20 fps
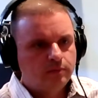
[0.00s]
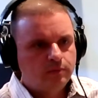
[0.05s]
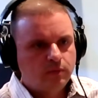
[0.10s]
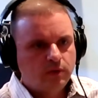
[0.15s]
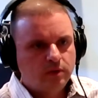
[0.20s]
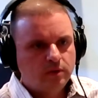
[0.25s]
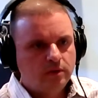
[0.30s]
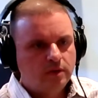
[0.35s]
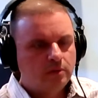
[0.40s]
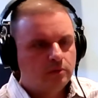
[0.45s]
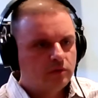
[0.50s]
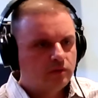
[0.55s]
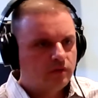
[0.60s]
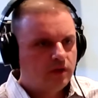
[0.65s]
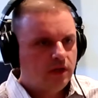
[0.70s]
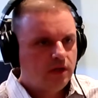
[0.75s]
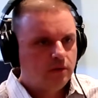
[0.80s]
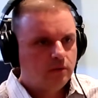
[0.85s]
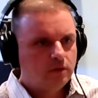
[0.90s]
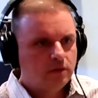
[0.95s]
number of
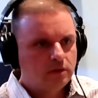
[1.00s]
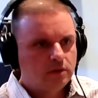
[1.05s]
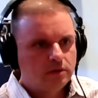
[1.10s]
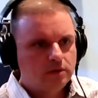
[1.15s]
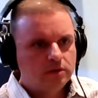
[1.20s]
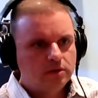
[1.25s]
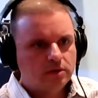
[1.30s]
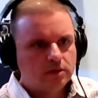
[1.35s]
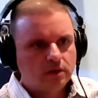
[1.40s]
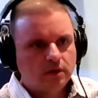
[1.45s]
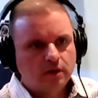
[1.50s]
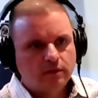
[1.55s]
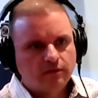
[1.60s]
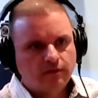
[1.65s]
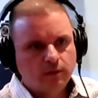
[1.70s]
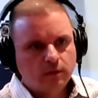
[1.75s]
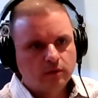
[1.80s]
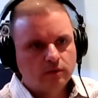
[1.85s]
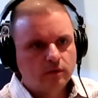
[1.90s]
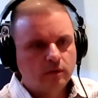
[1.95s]
keywords
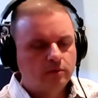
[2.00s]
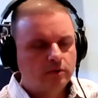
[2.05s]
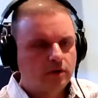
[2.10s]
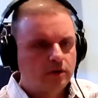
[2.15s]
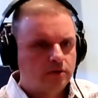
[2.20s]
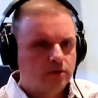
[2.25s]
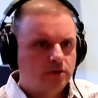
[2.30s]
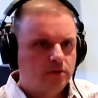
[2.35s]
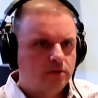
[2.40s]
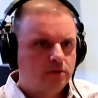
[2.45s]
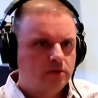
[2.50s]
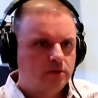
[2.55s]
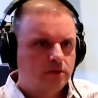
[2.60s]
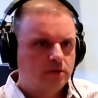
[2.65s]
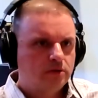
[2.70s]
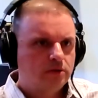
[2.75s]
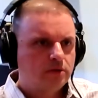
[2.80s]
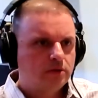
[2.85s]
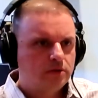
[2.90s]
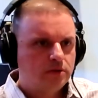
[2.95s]
for grill brushes, the
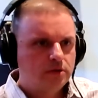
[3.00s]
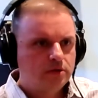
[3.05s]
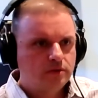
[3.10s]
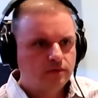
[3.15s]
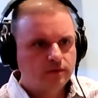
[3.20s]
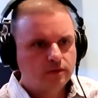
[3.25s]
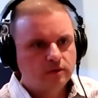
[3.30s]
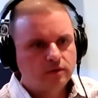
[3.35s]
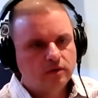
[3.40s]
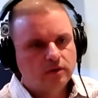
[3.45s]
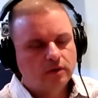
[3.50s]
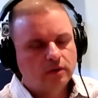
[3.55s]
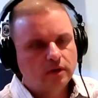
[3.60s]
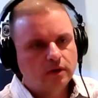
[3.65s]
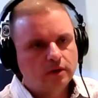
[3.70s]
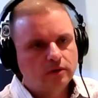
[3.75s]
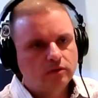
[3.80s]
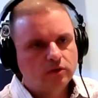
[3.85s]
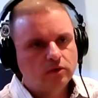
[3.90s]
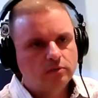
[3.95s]
searches for
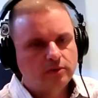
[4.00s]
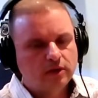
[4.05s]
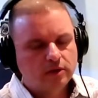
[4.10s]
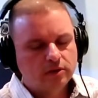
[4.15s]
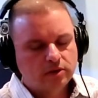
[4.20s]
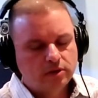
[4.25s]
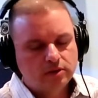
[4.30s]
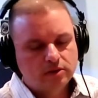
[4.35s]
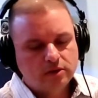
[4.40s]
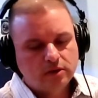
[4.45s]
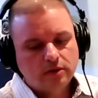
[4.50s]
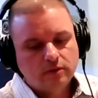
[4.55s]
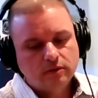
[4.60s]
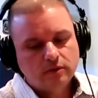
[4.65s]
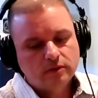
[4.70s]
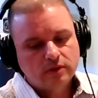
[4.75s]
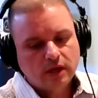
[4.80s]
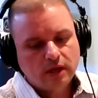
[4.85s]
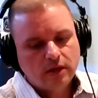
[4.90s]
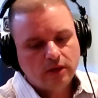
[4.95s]
grill brushes, and it
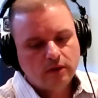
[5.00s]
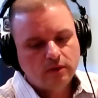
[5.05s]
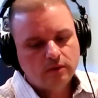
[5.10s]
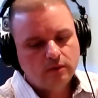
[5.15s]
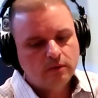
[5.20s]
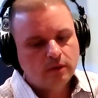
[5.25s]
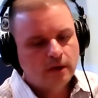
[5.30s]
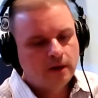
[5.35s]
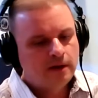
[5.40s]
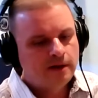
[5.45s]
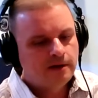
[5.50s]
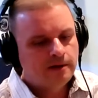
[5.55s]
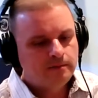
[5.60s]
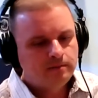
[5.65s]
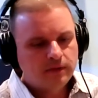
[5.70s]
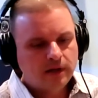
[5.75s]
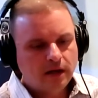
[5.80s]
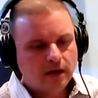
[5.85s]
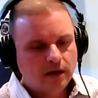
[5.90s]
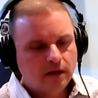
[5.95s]
will take you
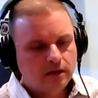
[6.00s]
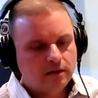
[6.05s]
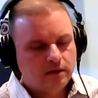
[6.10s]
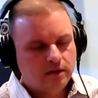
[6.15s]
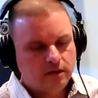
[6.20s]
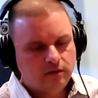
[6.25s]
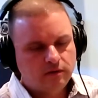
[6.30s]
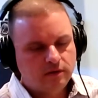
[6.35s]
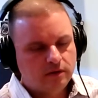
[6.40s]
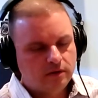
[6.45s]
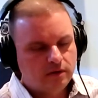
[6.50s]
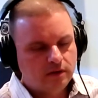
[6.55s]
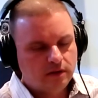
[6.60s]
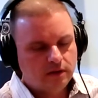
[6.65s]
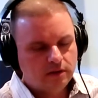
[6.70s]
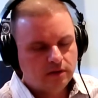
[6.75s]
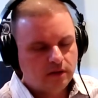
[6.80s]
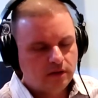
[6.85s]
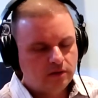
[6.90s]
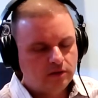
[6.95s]
even
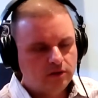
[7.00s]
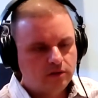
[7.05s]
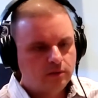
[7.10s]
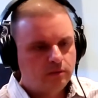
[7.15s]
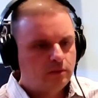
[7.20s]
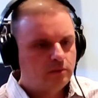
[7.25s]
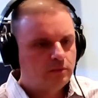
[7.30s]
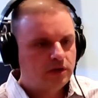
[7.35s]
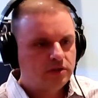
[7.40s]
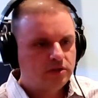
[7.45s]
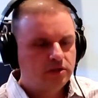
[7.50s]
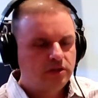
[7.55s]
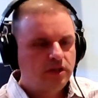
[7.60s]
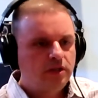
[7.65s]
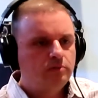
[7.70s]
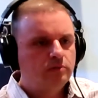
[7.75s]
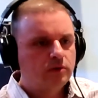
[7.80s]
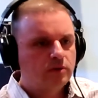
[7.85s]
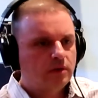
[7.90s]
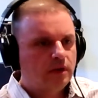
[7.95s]
into a much
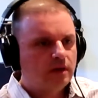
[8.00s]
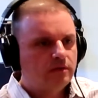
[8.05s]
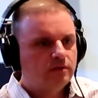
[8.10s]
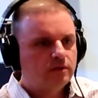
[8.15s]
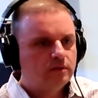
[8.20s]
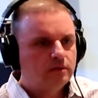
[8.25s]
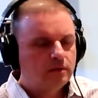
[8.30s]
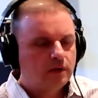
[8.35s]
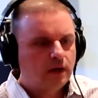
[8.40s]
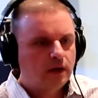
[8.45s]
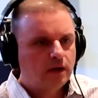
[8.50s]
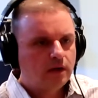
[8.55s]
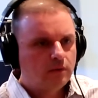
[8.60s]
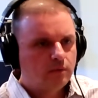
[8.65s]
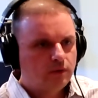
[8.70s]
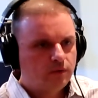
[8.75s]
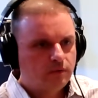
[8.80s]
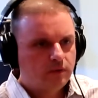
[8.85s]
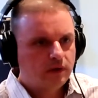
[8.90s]
deeper level with